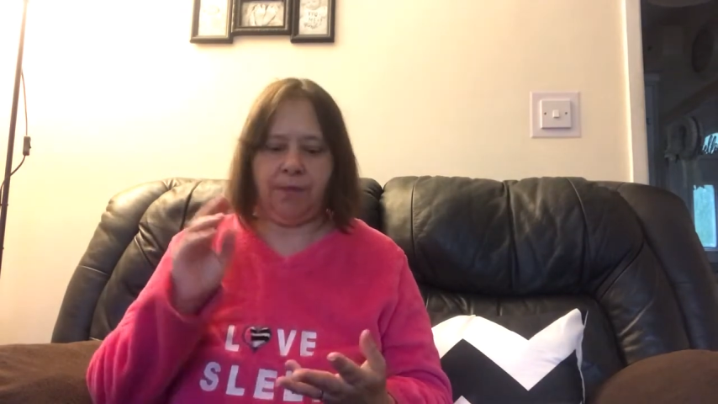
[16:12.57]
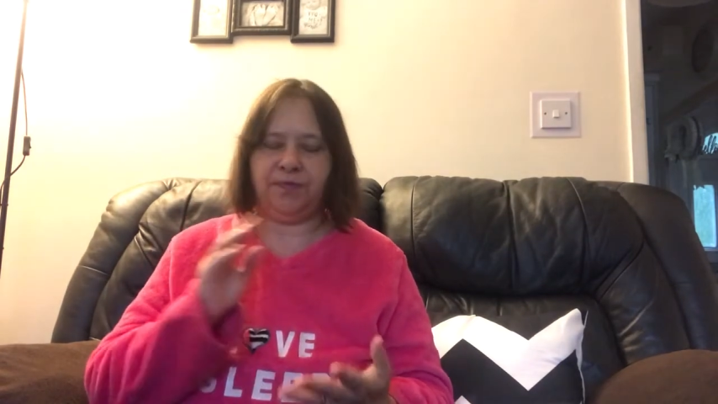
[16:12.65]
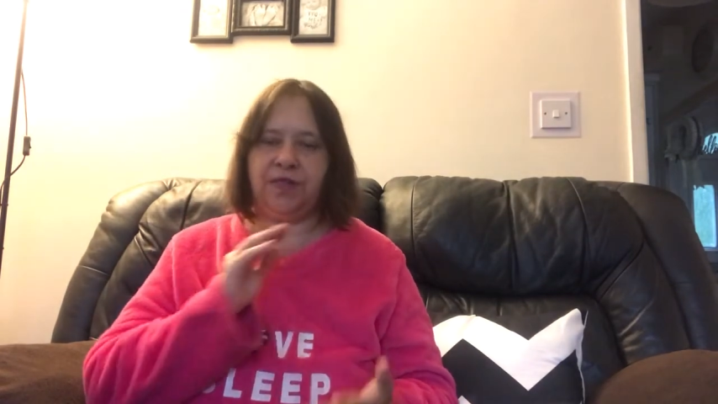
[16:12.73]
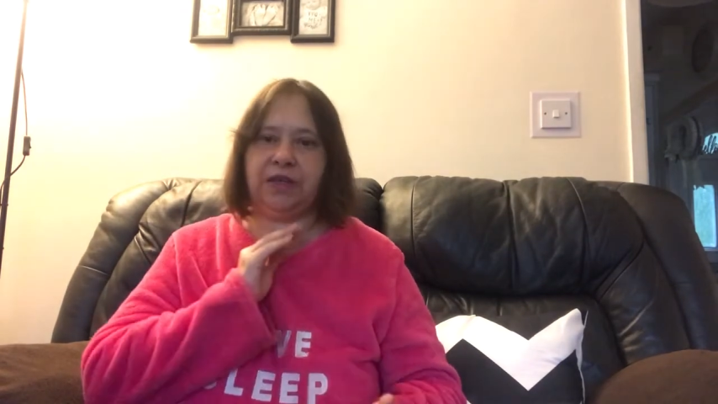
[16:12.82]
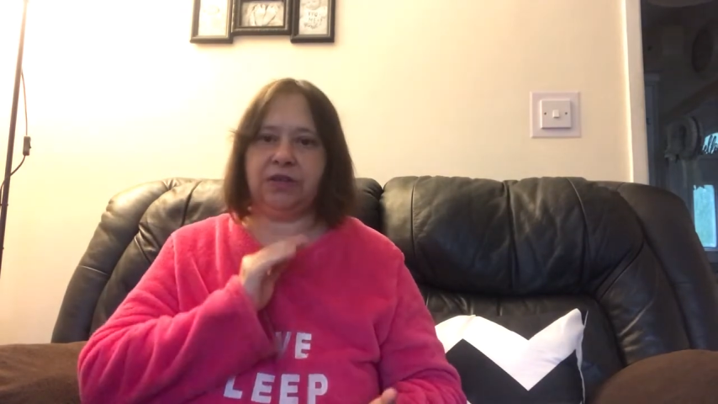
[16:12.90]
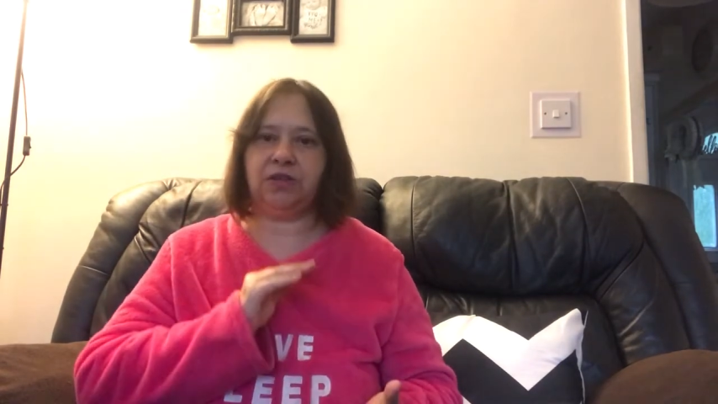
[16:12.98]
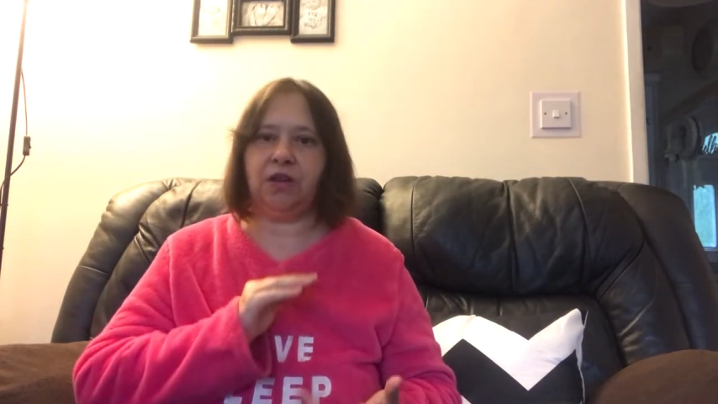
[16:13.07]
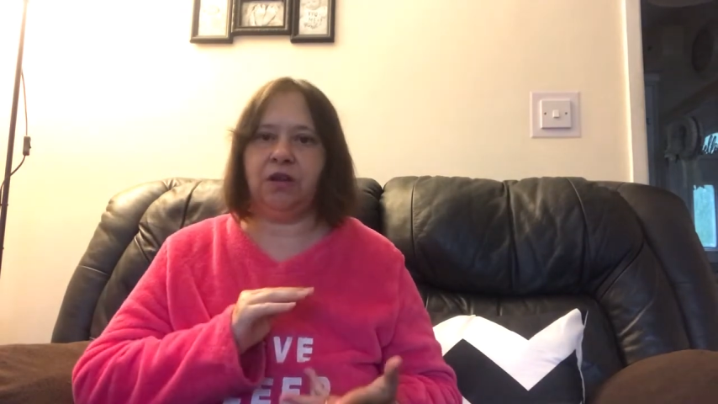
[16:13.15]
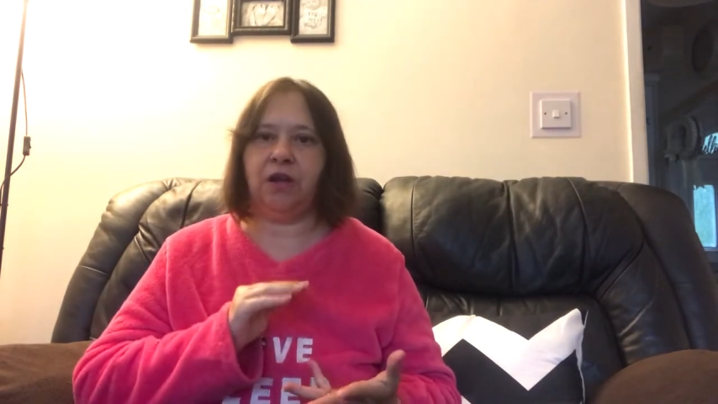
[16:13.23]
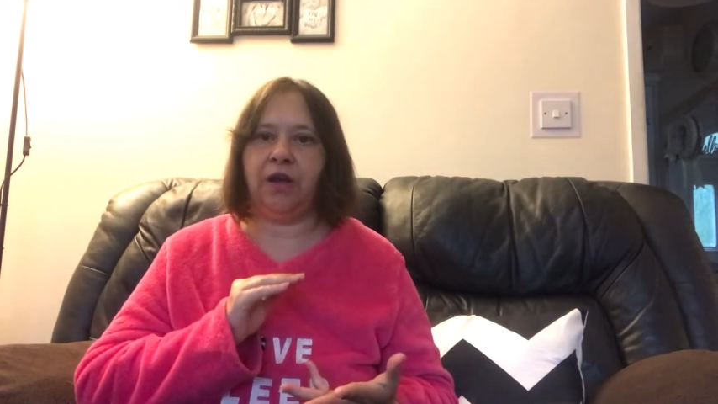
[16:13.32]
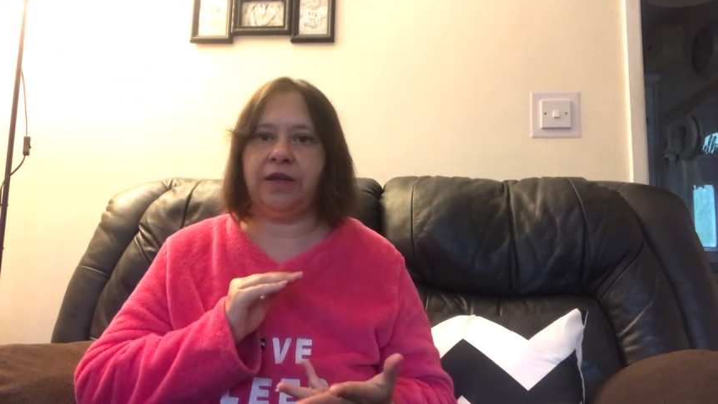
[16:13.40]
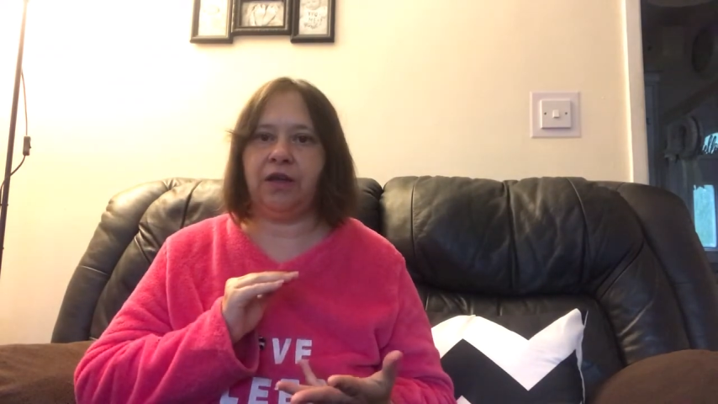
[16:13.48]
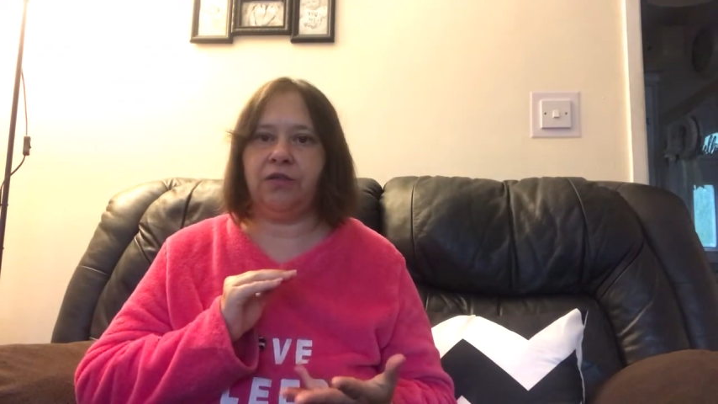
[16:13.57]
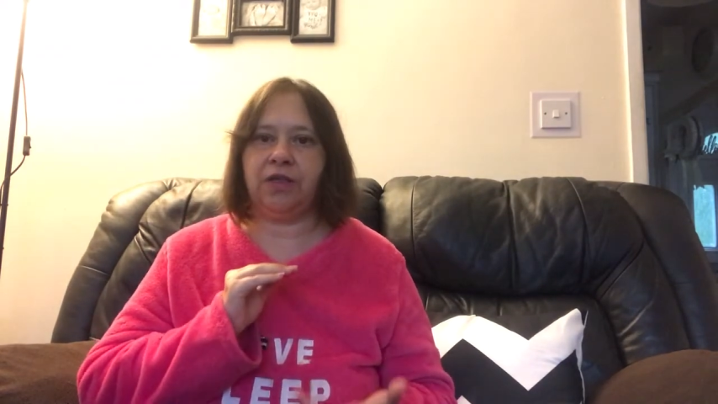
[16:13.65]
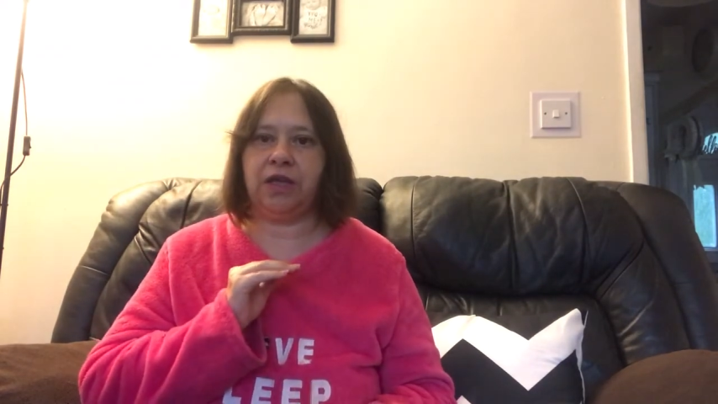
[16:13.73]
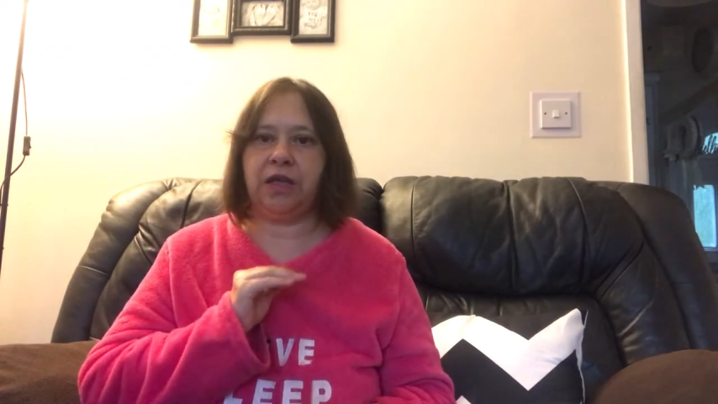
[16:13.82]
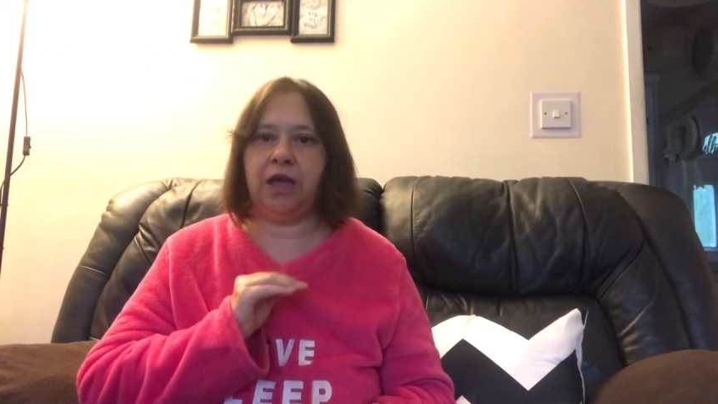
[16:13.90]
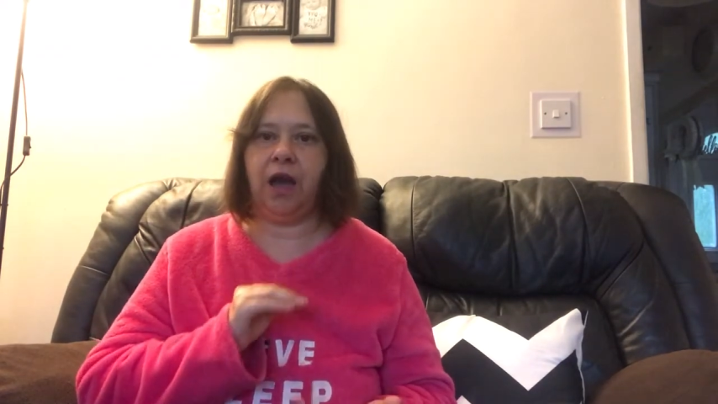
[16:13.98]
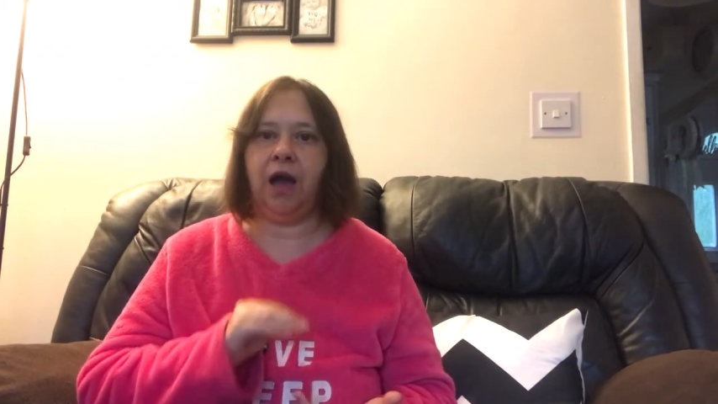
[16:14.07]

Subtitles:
Things like the